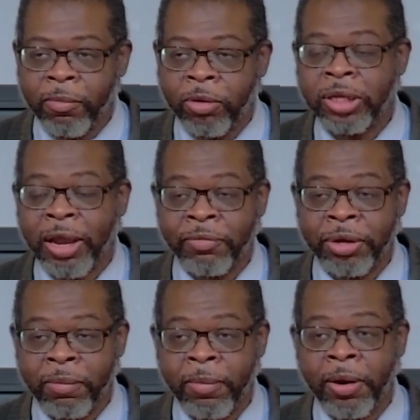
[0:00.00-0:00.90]
most
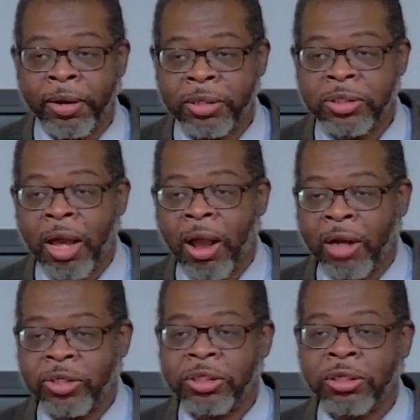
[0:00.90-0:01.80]
African Americans
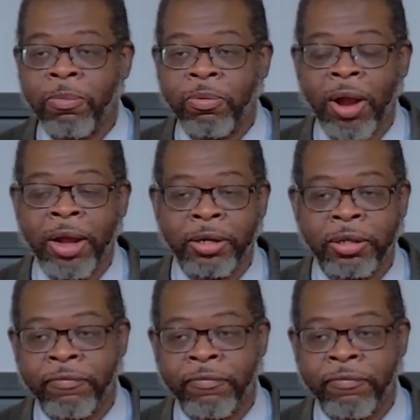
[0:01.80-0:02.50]
are still a product